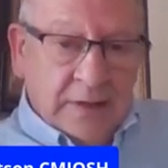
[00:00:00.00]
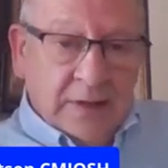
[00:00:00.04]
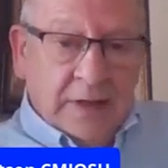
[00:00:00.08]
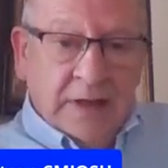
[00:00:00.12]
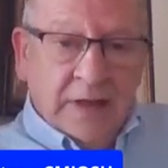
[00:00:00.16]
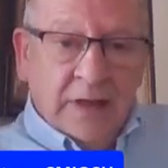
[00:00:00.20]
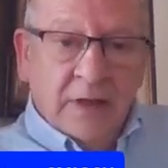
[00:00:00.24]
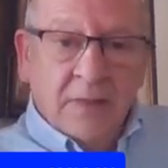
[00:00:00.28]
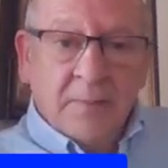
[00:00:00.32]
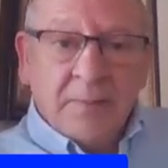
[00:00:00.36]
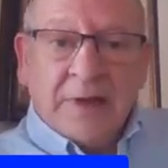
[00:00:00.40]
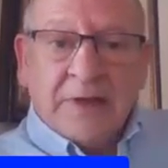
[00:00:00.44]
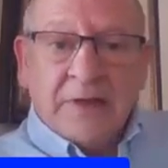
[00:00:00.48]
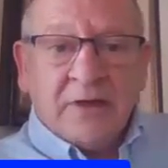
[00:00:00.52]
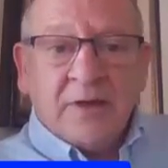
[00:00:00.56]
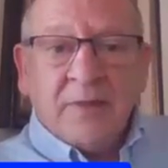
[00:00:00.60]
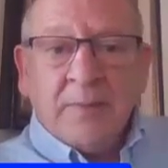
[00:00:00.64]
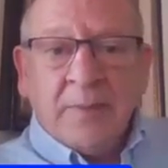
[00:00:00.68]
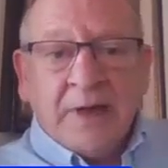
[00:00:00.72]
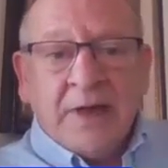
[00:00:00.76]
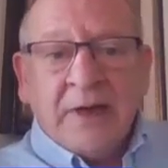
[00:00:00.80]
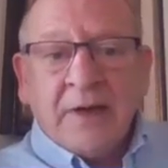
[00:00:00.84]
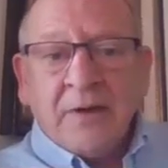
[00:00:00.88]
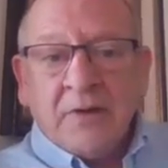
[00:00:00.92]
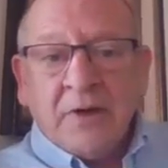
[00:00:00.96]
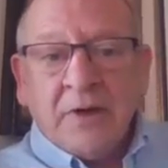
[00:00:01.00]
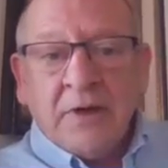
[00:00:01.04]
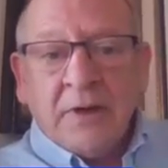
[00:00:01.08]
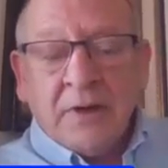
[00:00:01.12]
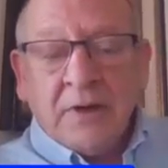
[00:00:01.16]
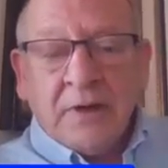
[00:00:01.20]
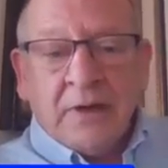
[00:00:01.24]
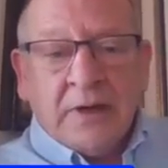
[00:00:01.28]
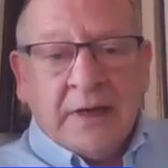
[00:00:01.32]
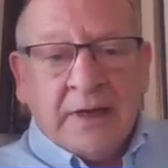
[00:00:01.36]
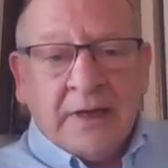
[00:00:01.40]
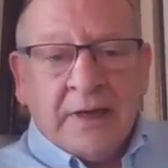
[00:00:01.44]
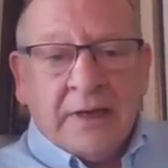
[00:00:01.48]
Ian McNamara
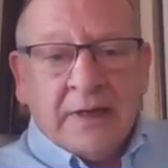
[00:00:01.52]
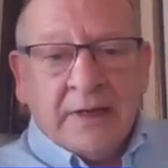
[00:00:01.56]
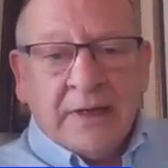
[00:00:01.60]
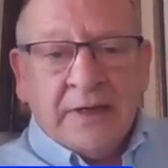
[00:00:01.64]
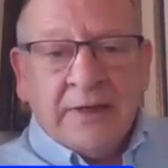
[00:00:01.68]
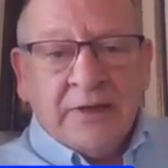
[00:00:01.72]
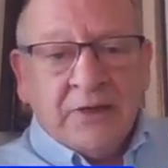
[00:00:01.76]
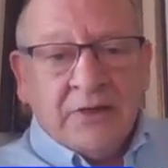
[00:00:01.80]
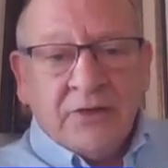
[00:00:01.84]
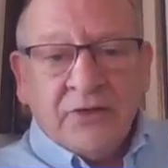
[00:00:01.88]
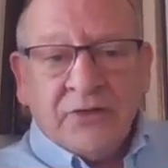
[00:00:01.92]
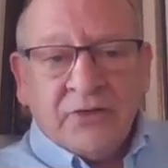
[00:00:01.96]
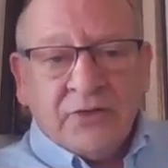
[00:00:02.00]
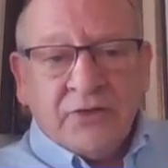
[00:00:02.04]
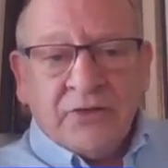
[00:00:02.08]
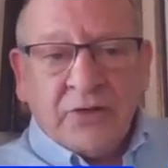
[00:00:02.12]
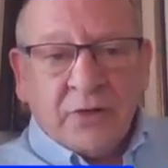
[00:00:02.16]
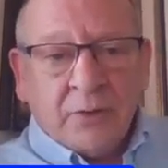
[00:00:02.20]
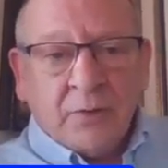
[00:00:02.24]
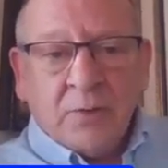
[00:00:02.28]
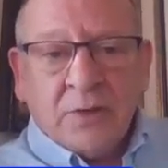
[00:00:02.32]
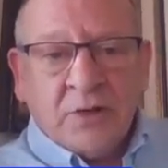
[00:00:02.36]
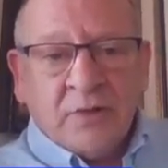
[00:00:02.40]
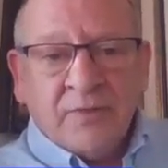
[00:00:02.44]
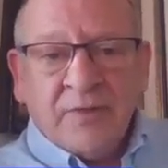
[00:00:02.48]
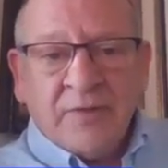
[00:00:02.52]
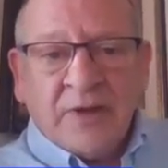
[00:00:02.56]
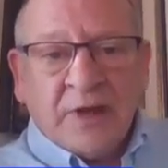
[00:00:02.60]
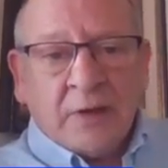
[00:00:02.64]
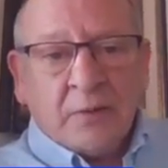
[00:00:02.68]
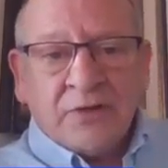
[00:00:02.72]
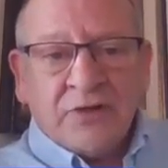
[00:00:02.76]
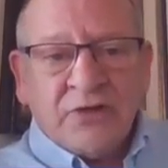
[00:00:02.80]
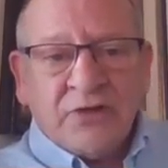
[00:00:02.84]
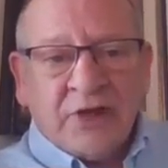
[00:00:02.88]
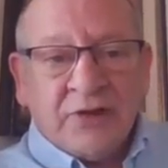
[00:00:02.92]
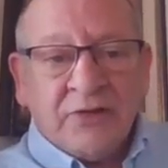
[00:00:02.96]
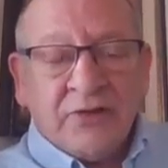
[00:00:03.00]
is one of our
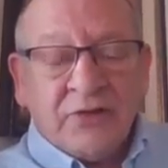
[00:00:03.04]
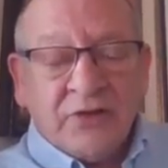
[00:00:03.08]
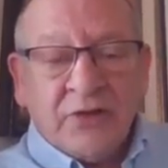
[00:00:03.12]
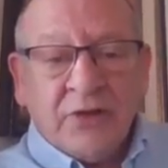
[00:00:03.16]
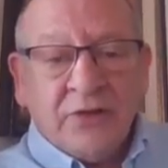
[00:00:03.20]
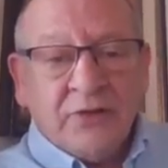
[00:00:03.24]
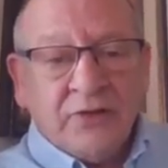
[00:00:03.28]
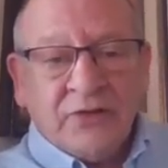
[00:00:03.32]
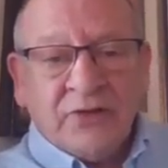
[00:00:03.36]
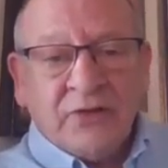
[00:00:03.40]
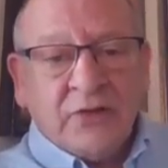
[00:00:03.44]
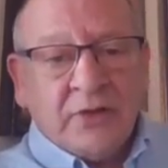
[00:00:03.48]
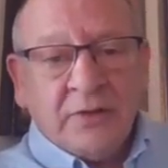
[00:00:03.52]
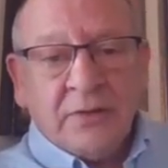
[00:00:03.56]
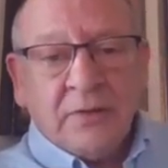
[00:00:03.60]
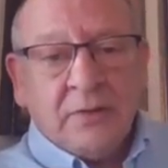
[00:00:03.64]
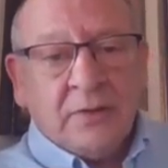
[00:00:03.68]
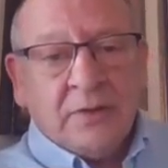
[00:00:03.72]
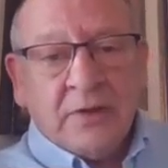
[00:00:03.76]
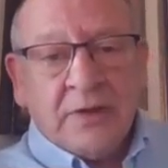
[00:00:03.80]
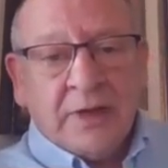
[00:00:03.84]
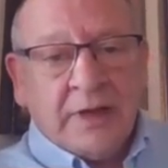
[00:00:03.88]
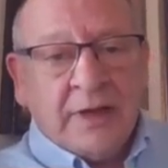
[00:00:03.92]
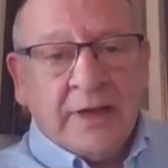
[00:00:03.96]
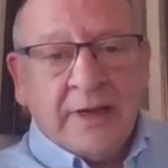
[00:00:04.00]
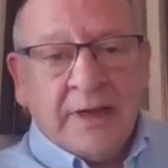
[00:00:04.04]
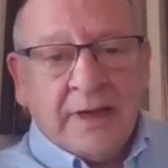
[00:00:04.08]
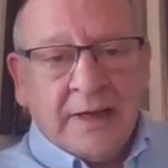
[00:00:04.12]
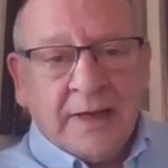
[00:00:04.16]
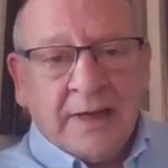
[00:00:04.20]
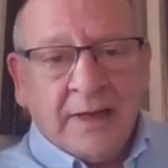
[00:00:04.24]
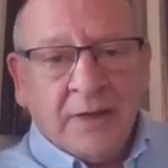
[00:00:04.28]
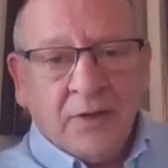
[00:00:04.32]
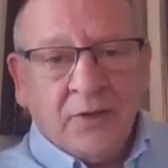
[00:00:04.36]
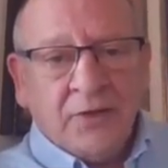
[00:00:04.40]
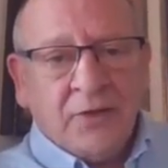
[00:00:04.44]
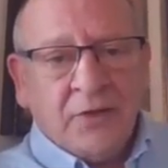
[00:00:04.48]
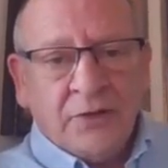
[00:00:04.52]
assessors and
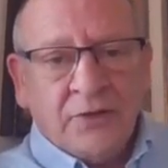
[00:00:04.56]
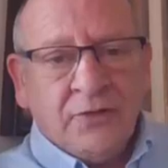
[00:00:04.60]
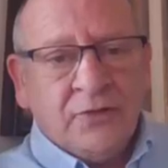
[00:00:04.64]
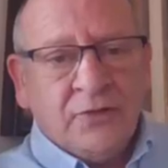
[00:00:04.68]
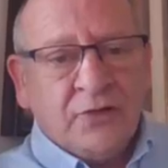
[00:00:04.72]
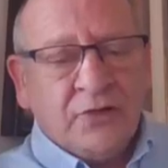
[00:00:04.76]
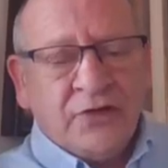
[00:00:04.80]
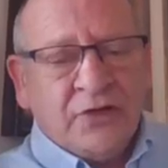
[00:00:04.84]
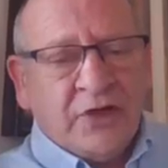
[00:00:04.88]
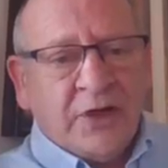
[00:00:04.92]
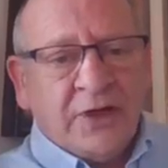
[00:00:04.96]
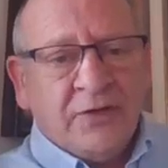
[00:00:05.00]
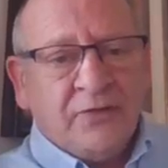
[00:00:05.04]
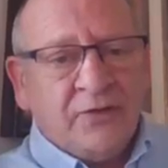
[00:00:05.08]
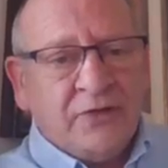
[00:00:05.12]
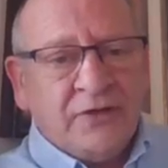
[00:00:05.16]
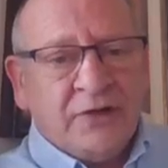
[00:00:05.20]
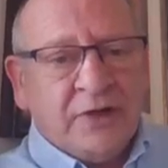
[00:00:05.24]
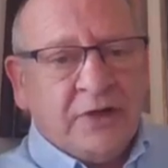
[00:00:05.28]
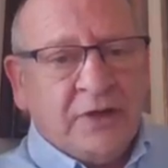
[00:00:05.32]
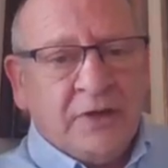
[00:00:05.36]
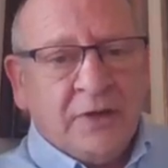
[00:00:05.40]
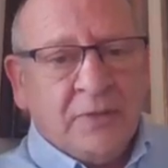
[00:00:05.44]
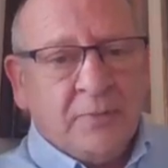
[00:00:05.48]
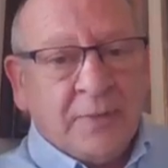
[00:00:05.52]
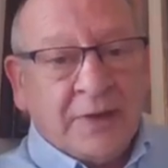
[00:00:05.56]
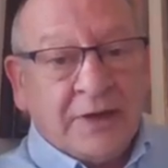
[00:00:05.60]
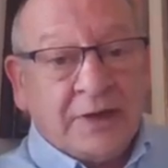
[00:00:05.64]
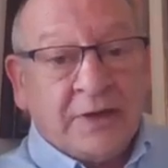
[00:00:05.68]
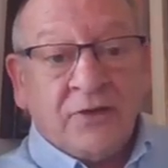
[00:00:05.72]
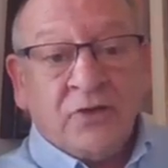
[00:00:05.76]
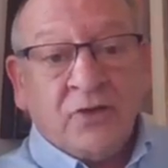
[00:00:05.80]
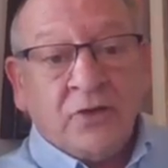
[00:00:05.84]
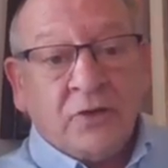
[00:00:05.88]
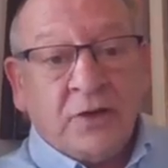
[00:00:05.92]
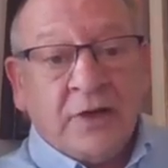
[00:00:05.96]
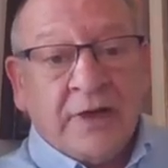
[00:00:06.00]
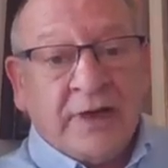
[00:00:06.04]
health and safety
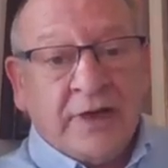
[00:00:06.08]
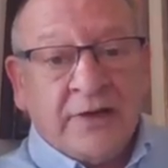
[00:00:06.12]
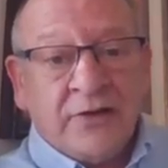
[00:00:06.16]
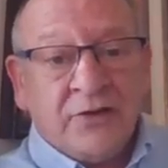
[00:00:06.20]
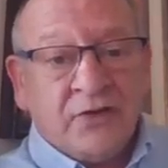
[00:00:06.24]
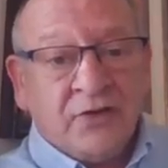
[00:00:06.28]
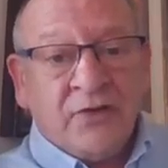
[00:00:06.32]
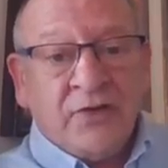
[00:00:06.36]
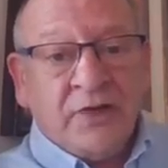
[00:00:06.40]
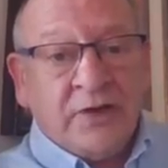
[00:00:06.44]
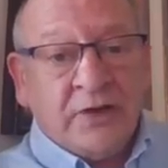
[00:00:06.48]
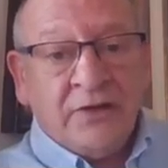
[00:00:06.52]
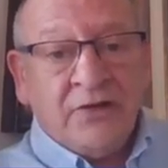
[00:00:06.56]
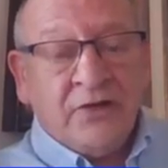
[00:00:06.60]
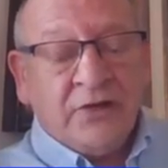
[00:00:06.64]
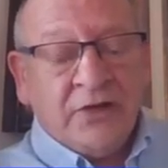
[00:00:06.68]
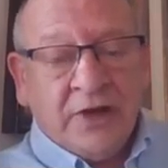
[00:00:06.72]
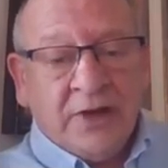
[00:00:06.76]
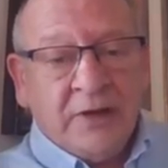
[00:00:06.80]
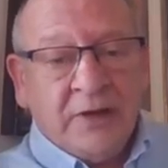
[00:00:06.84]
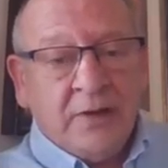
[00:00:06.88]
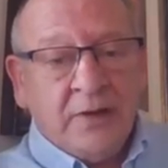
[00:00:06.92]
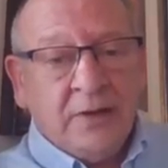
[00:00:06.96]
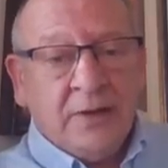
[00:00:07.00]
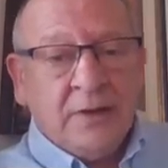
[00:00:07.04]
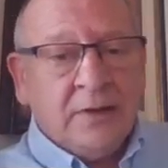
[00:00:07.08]
manager at SVT.